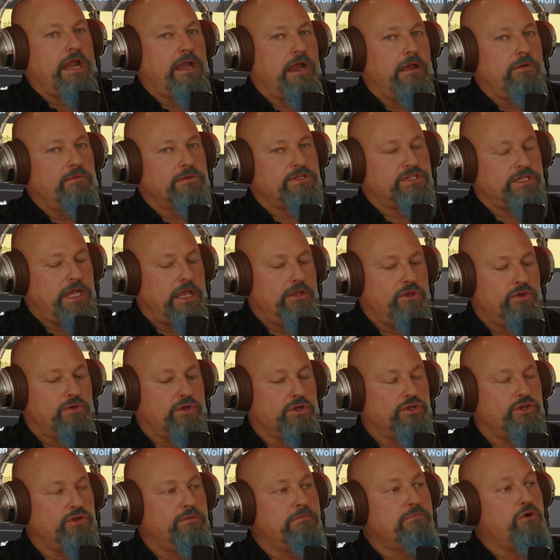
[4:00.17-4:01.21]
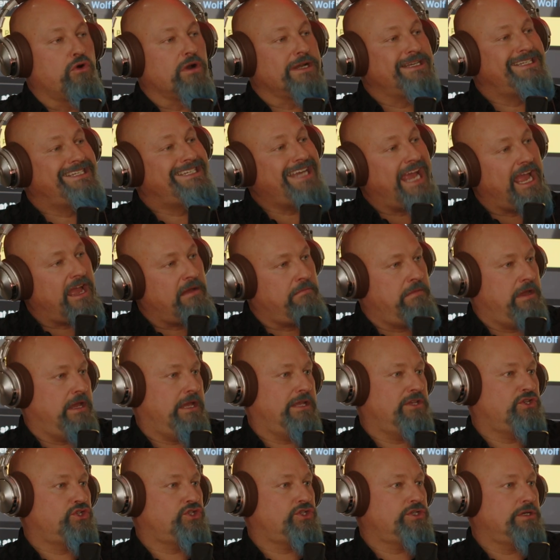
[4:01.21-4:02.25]
and I would say you could do more
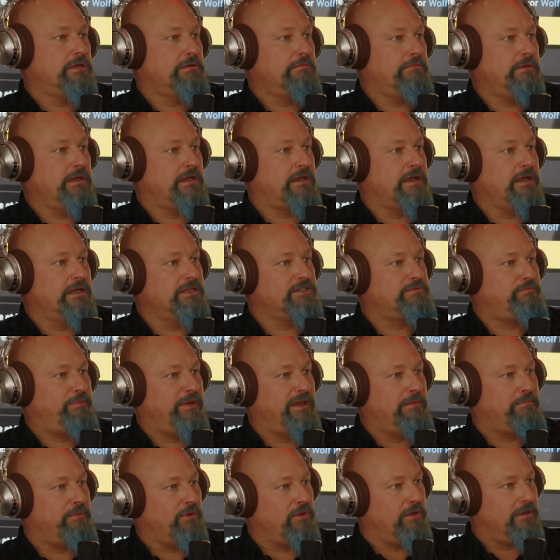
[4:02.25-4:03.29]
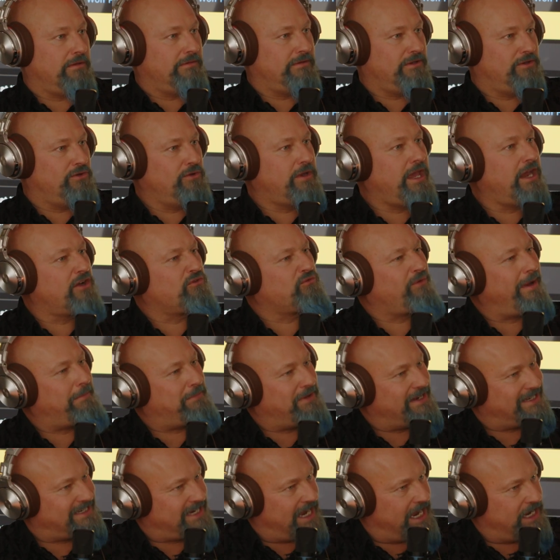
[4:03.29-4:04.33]
damage because you get a
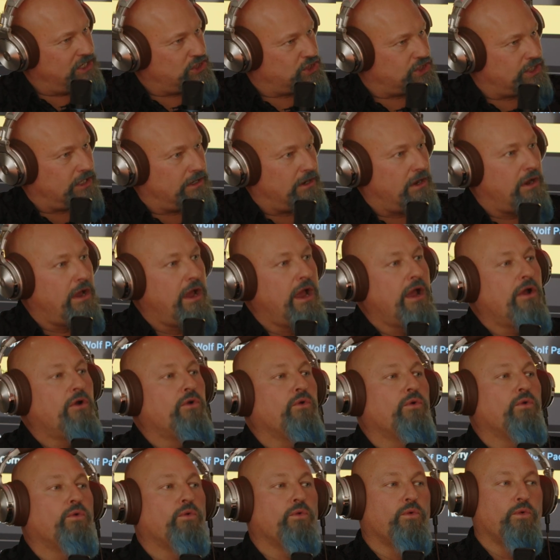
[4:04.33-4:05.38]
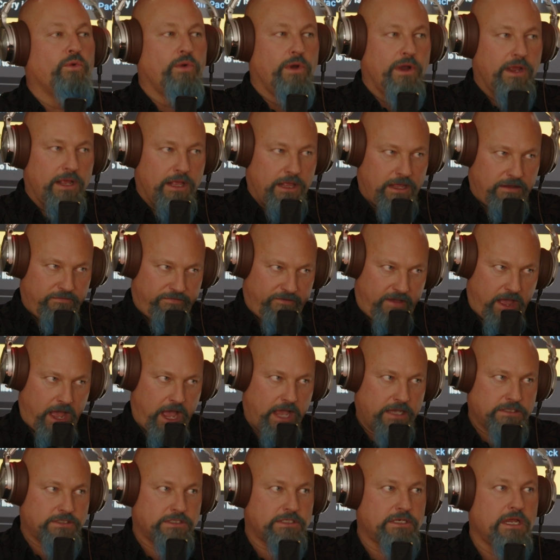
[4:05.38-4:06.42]
reputation really
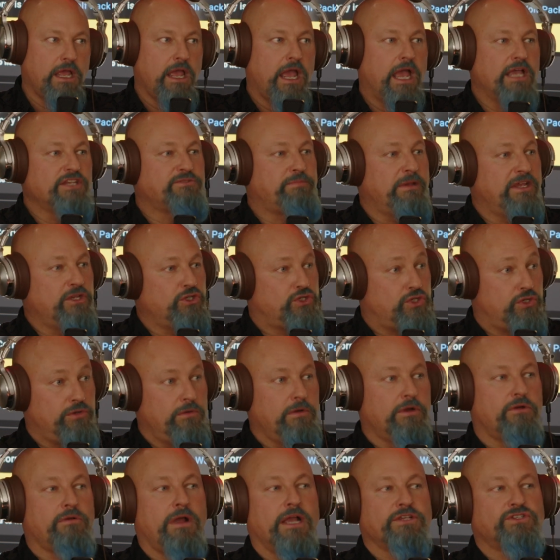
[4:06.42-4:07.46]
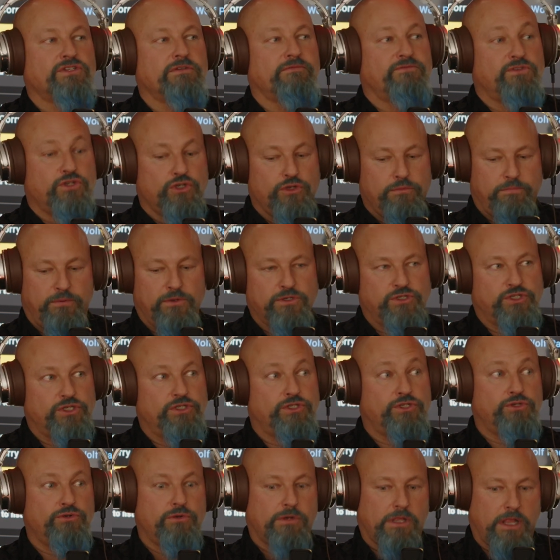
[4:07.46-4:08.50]
fast as being too aggressive, too pushy,
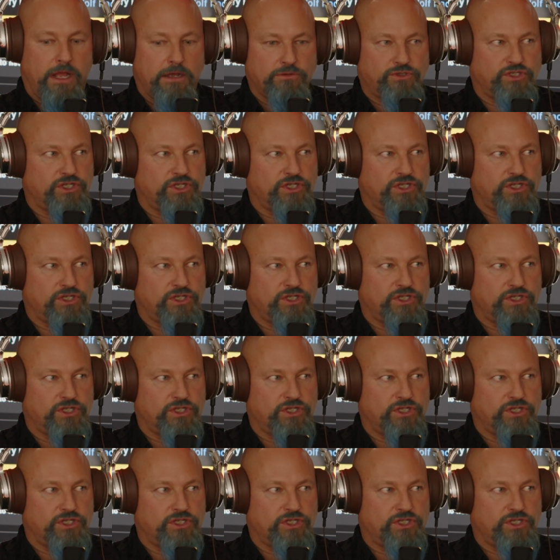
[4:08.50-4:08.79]
too clout